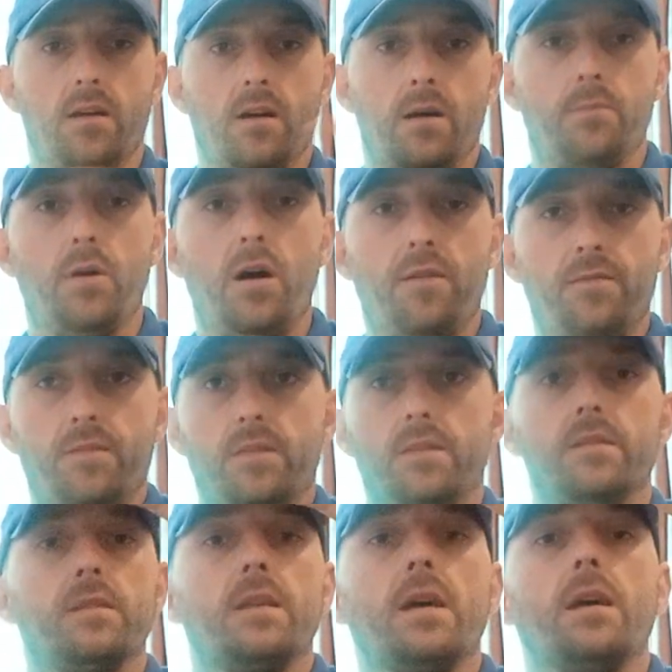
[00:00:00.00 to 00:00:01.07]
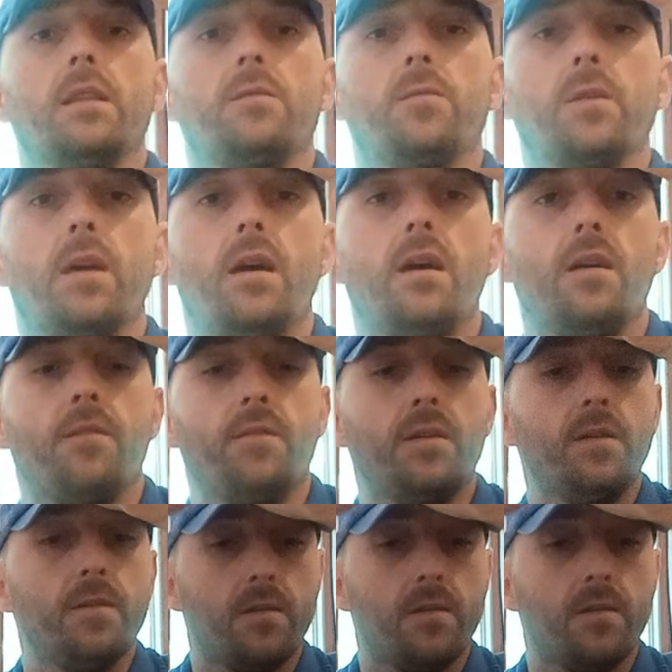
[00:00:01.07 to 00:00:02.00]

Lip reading: Above that we have